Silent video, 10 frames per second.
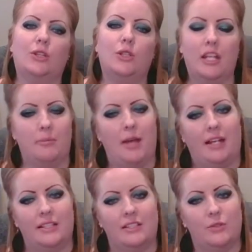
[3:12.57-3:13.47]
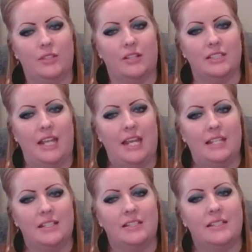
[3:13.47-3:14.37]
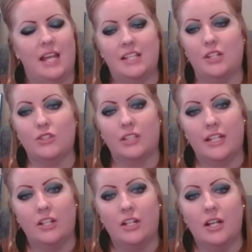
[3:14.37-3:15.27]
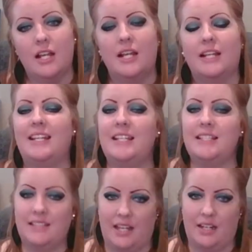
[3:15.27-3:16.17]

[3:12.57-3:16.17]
looking back at 2008, 10 years later. He